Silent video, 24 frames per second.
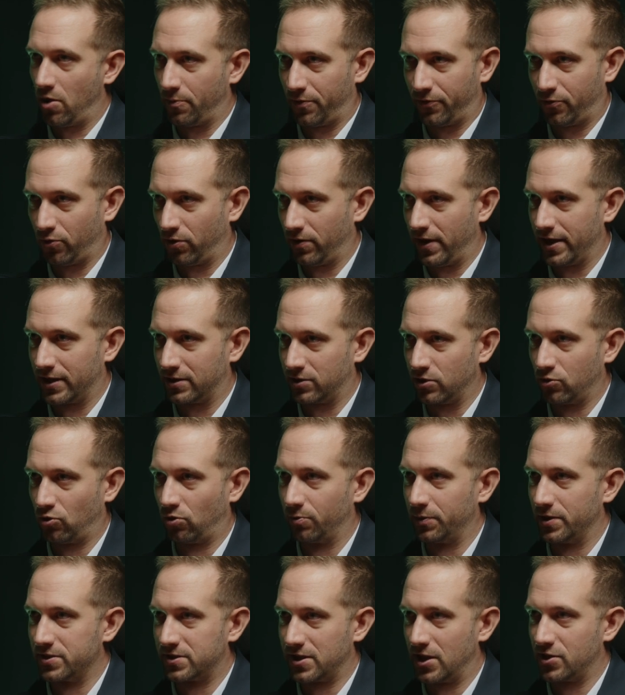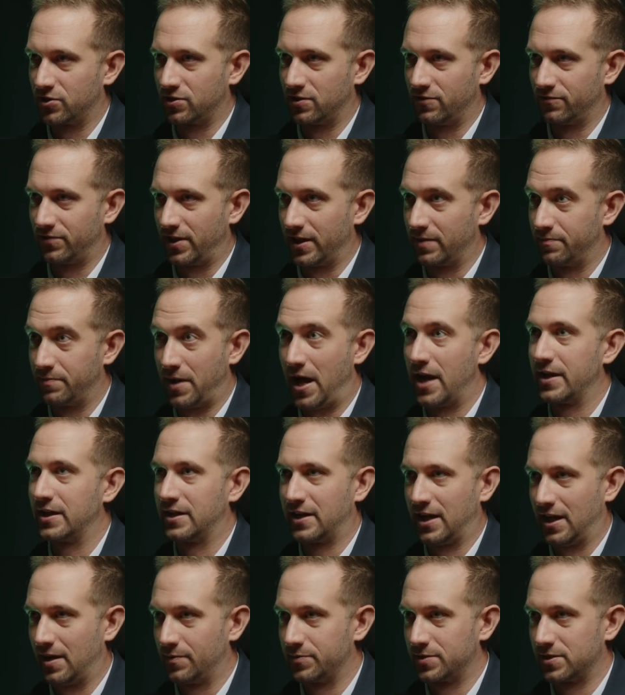before like the normalization of like body
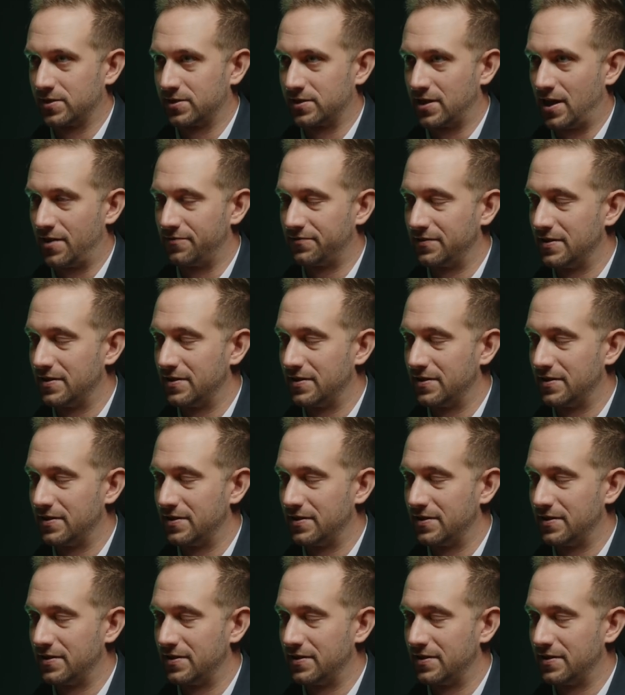cams and stuff.